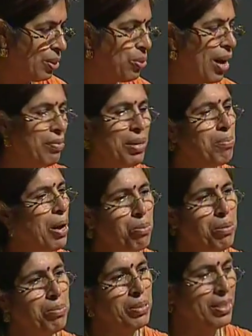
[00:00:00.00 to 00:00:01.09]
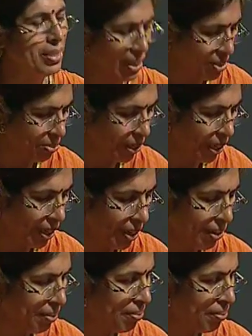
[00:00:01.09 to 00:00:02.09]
you have in bio-MEMS, that is one area.